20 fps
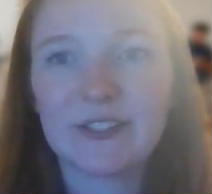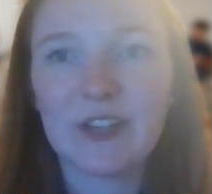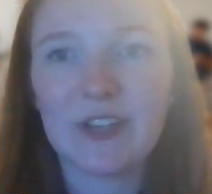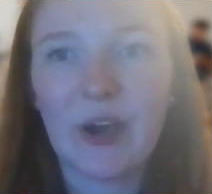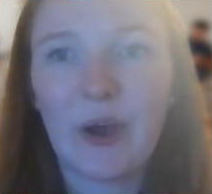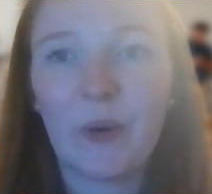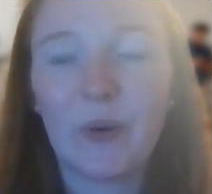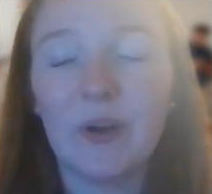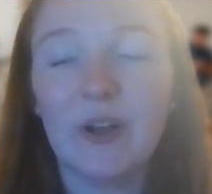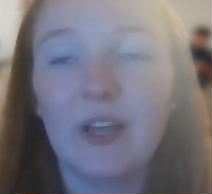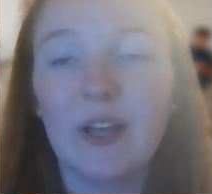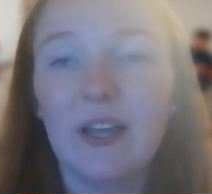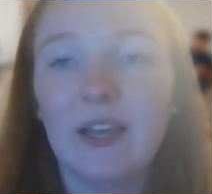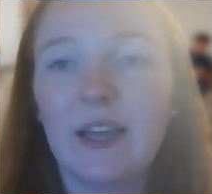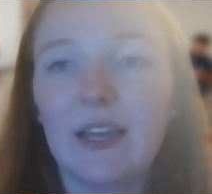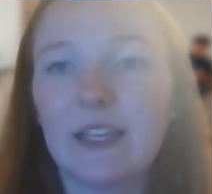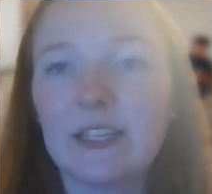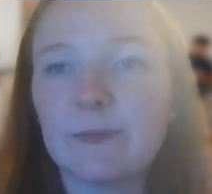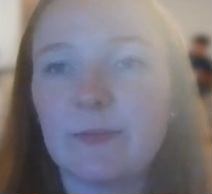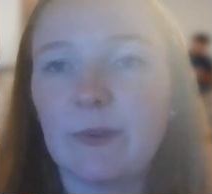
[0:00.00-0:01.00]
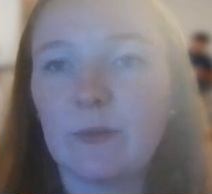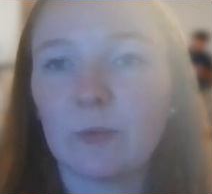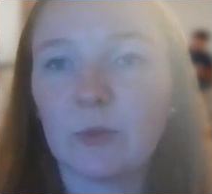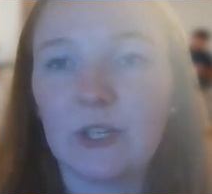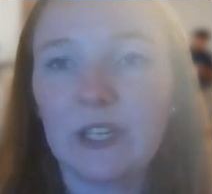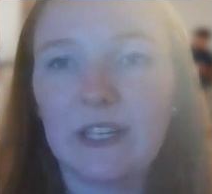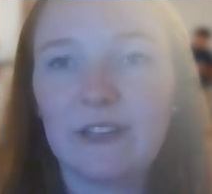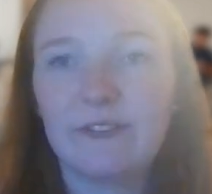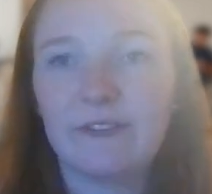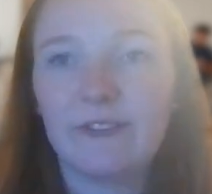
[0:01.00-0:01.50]
So it's been
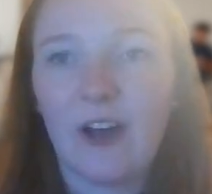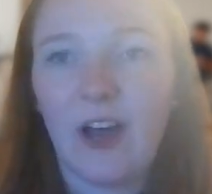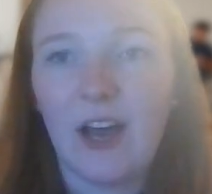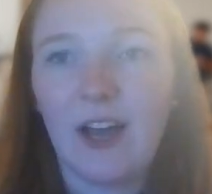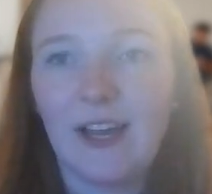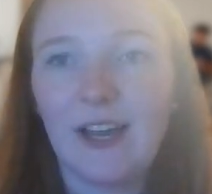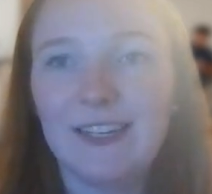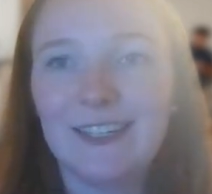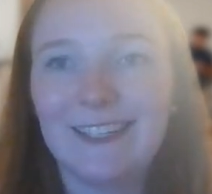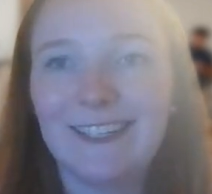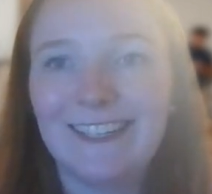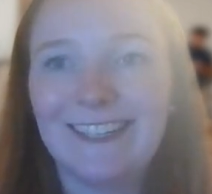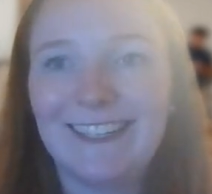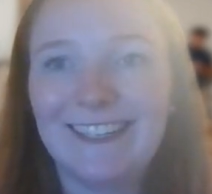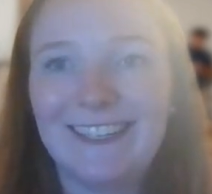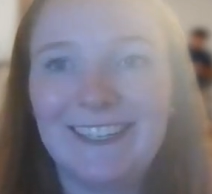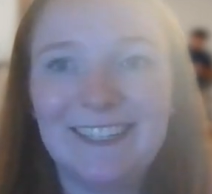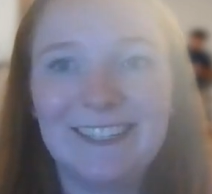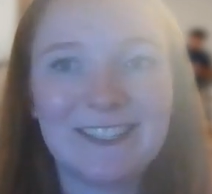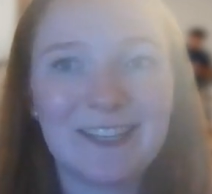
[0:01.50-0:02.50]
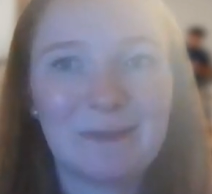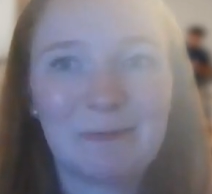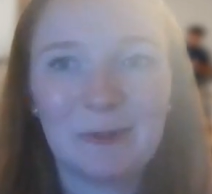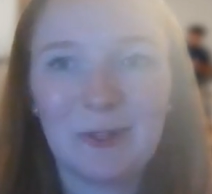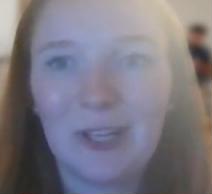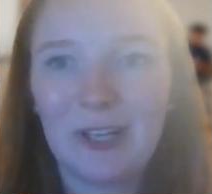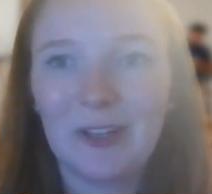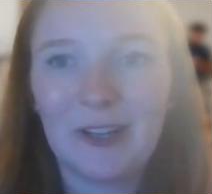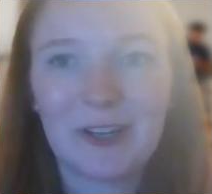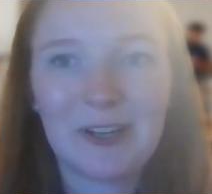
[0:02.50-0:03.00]
really fun and I'm
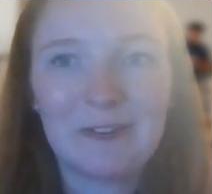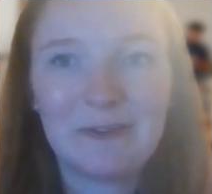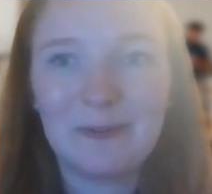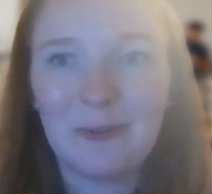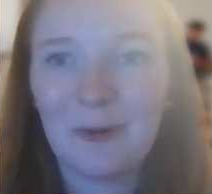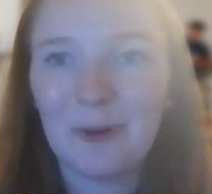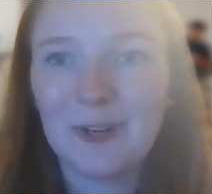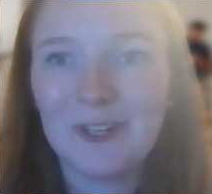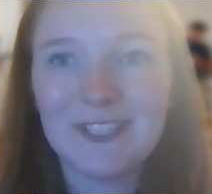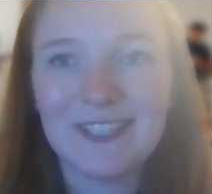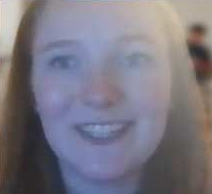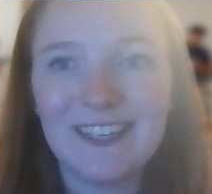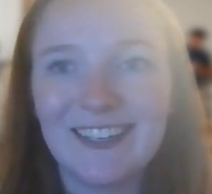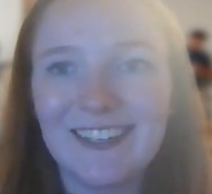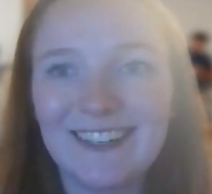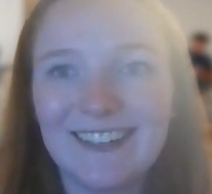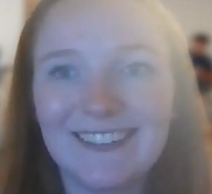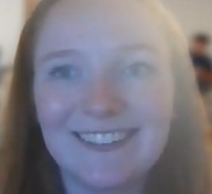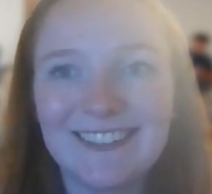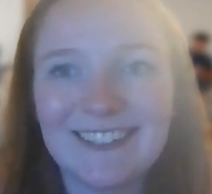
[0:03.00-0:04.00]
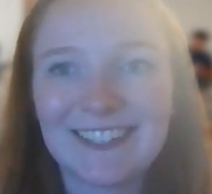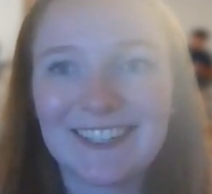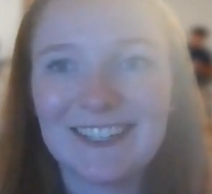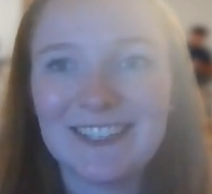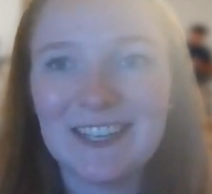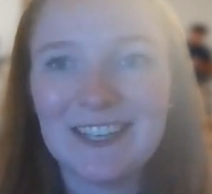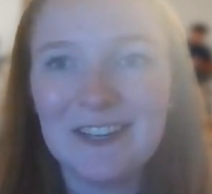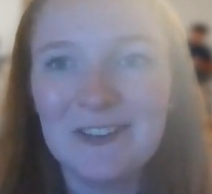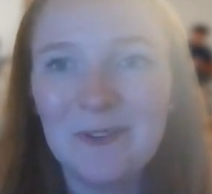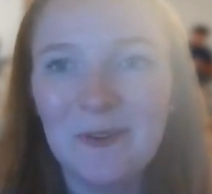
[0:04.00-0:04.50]
really looking forward to
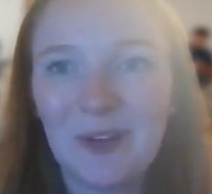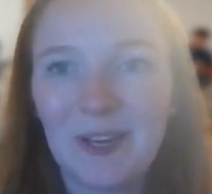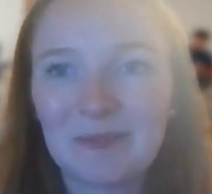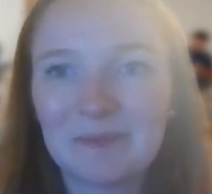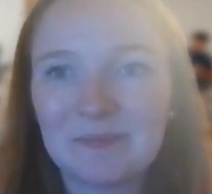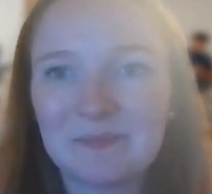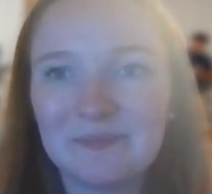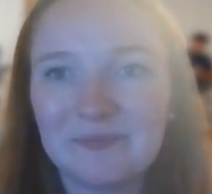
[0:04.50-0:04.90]
continuing.